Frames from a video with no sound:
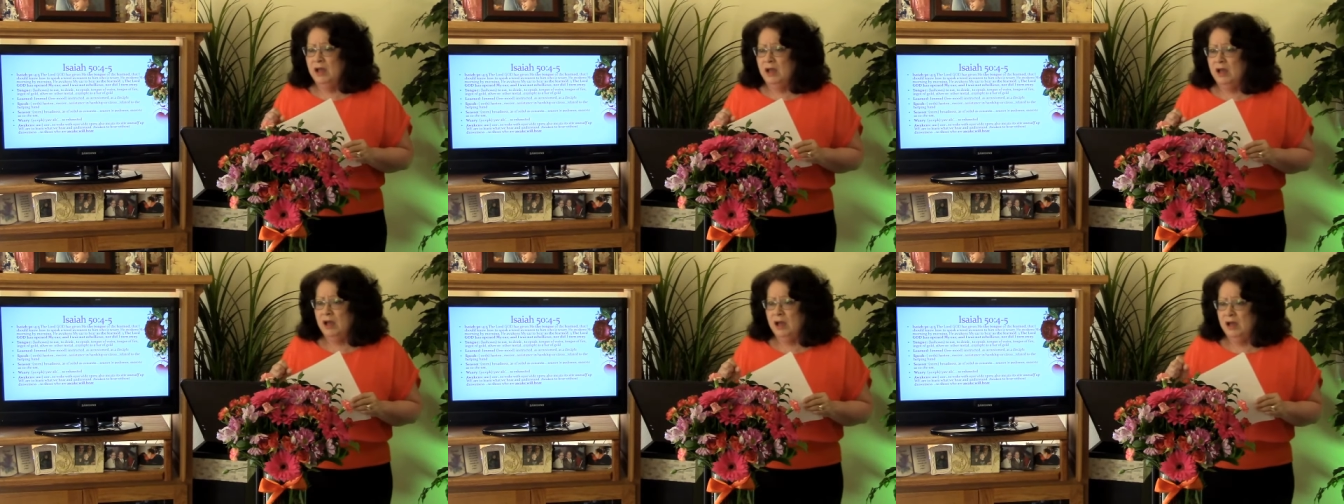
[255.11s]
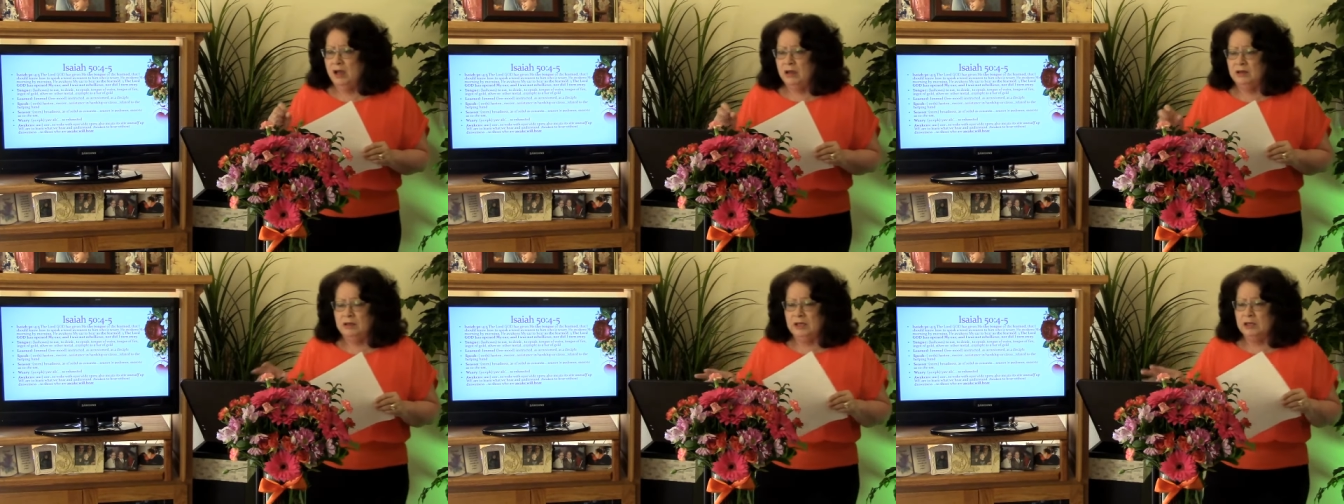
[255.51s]
Uh,
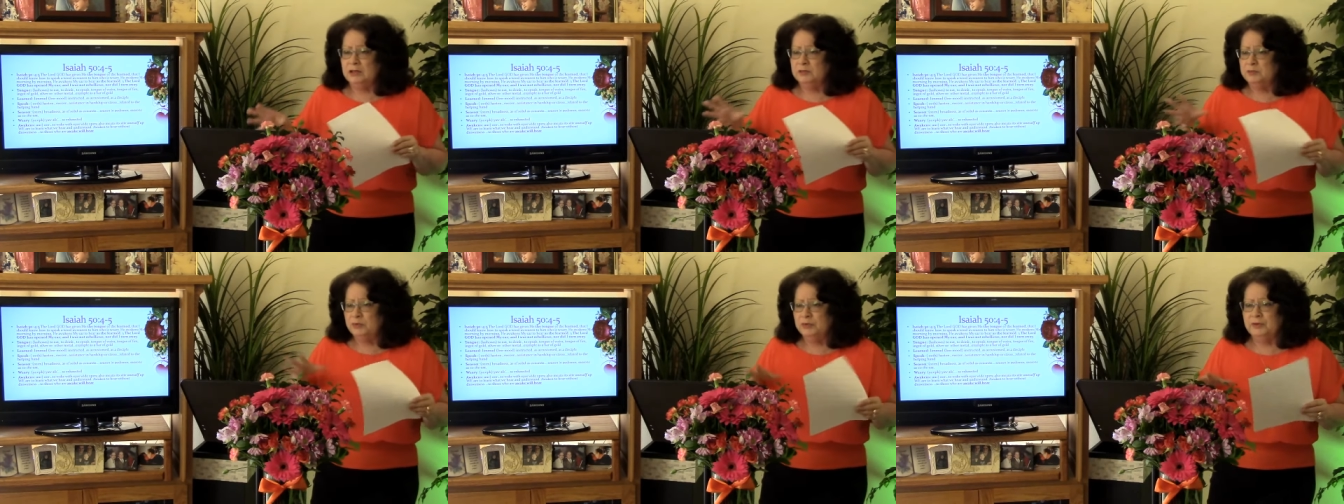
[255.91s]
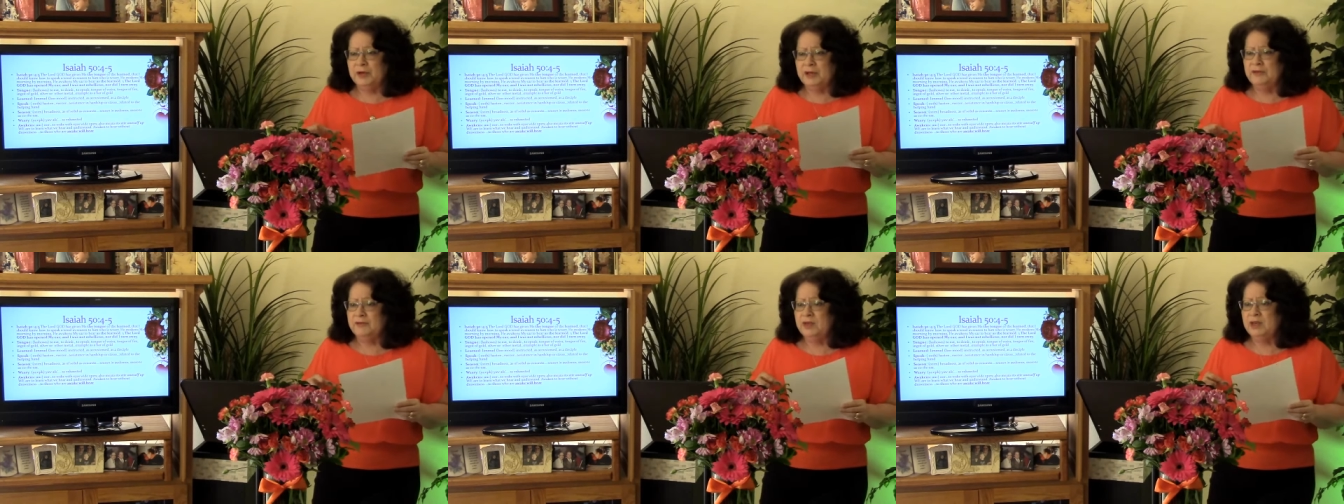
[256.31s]
uh, in
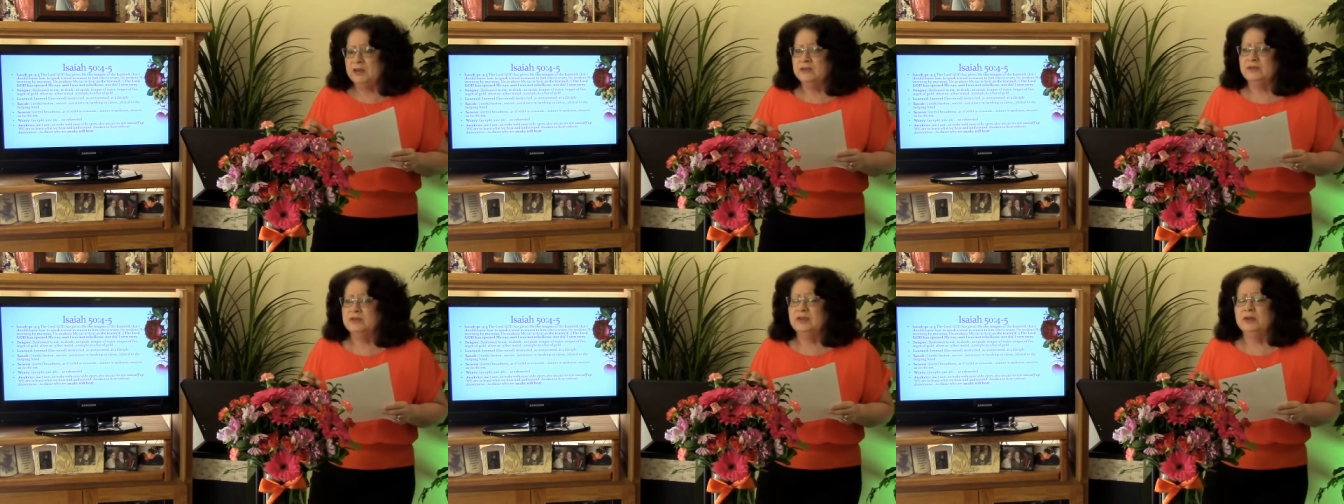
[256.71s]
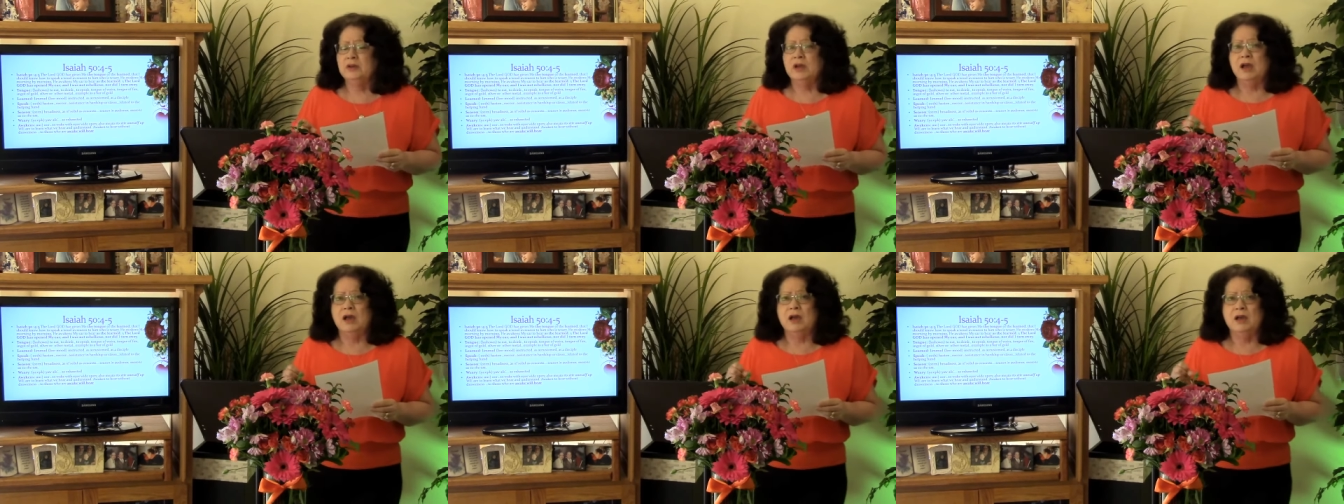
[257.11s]
previous
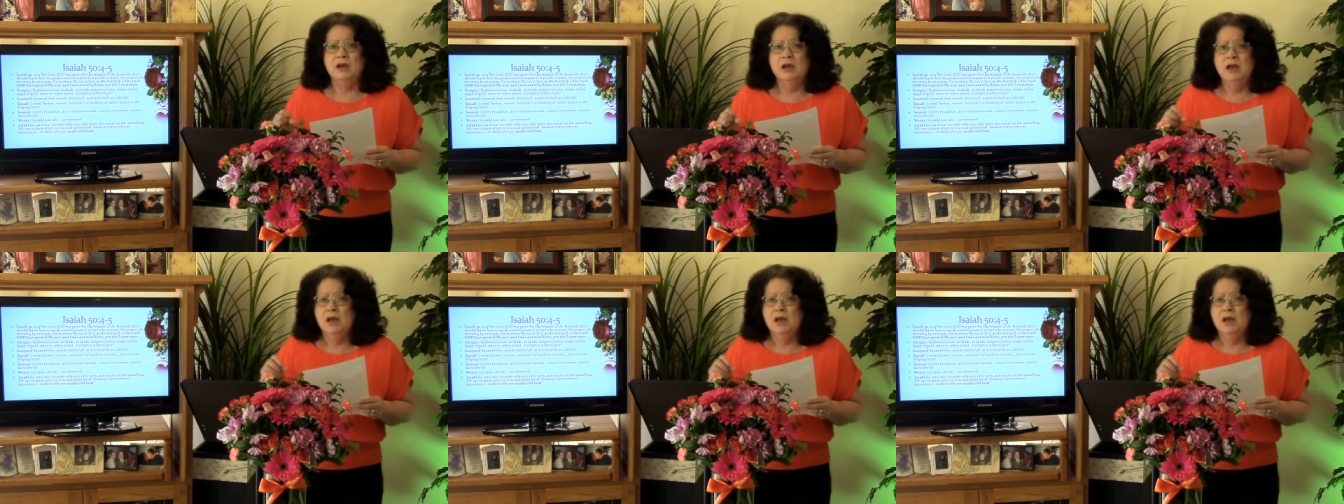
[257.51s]
uh,